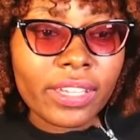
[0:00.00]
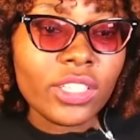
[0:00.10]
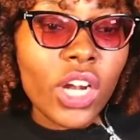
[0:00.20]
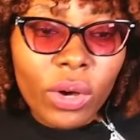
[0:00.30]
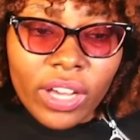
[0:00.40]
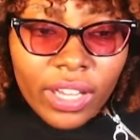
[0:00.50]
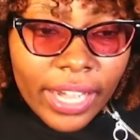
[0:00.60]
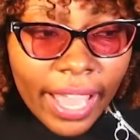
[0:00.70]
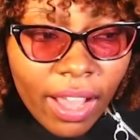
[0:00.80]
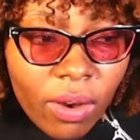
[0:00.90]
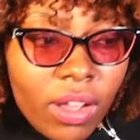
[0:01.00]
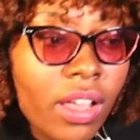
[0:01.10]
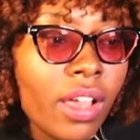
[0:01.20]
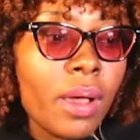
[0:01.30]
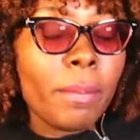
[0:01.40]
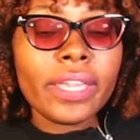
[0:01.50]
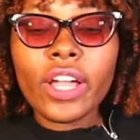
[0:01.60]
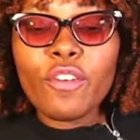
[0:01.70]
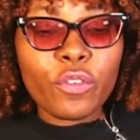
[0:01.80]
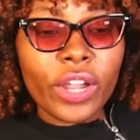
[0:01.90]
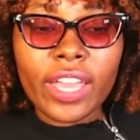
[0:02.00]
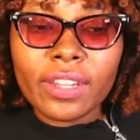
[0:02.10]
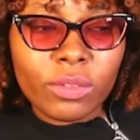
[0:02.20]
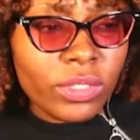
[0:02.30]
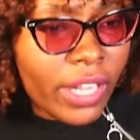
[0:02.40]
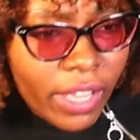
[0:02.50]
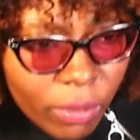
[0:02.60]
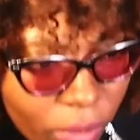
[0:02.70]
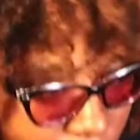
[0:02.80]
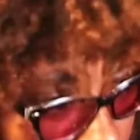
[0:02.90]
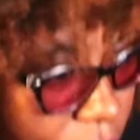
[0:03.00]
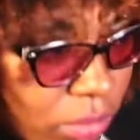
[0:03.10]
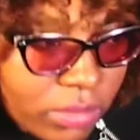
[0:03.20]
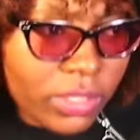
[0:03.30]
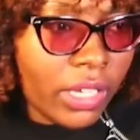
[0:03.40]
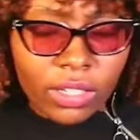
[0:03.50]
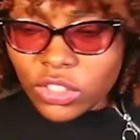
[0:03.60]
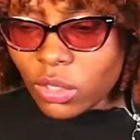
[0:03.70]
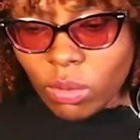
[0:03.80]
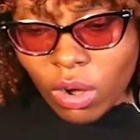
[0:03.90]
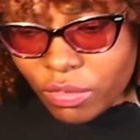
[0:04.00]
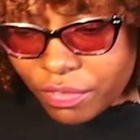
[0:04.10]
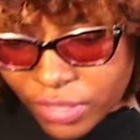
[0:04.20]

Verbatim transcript: you know, hug it out. But yeah, her friend dead wrong. Yeah, she wrong for